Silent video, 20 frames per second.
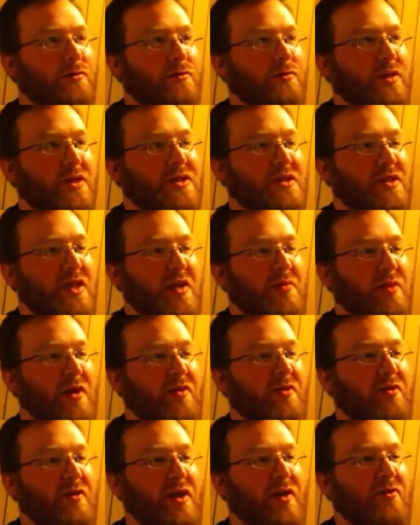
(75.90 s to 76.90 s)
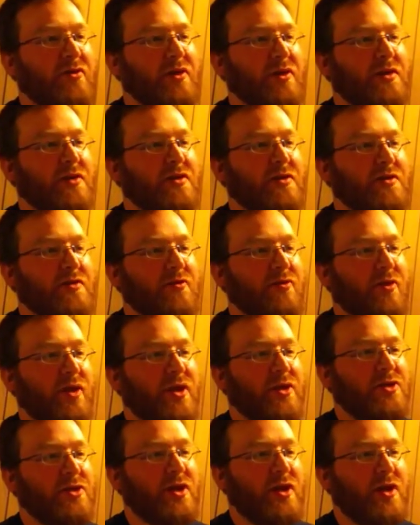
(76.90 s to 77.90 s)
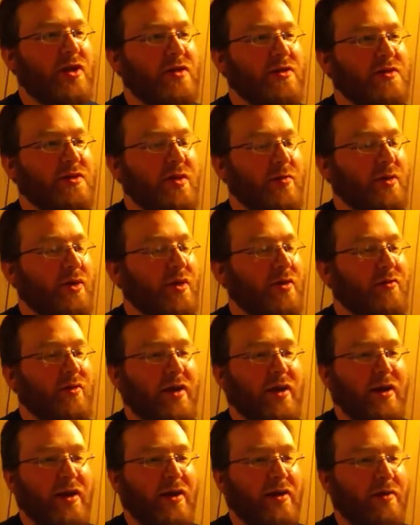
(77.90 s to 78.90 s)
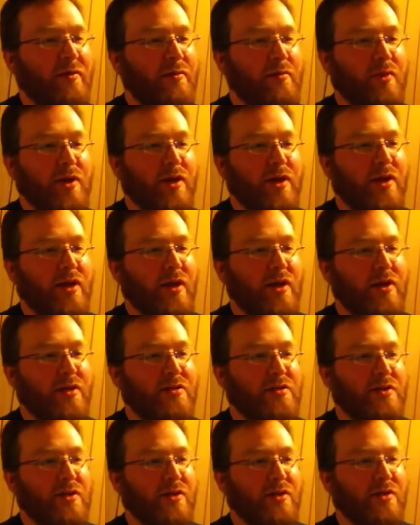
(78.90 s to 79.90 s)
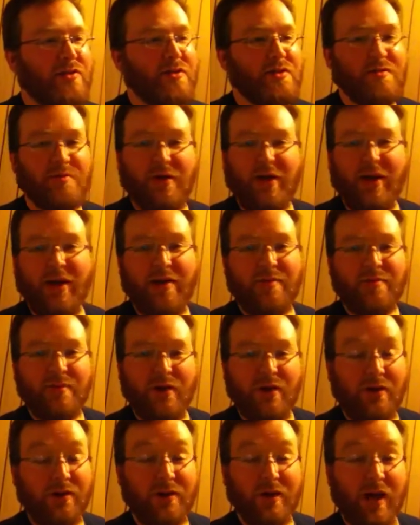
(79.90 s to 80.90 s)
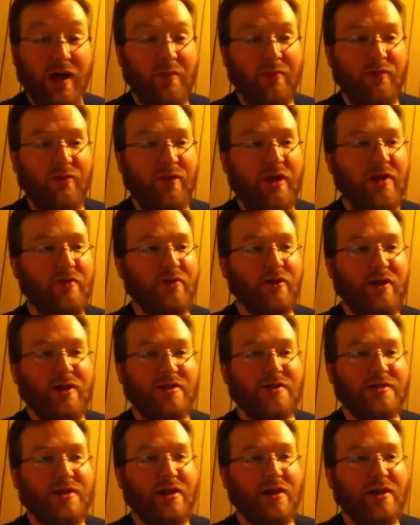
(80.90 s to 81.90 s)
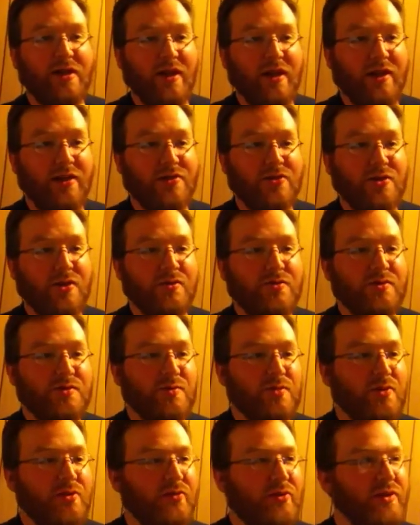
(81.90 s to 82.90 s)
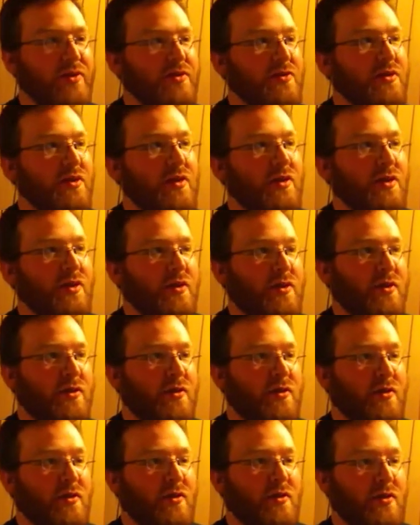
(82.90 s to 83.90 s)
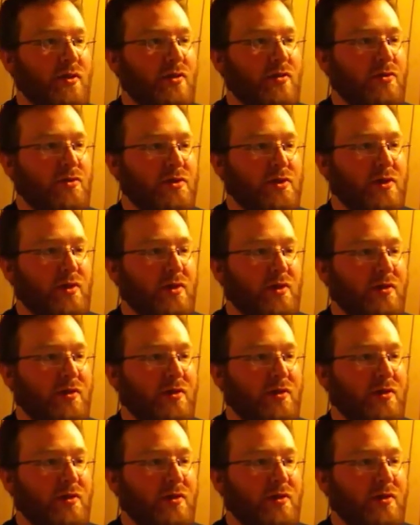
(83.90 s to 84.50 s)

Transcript: it's not my favorite franchise. I mean, if I gotta pin any series as my all-time favorite, it's the Indiana Jones movies. Those,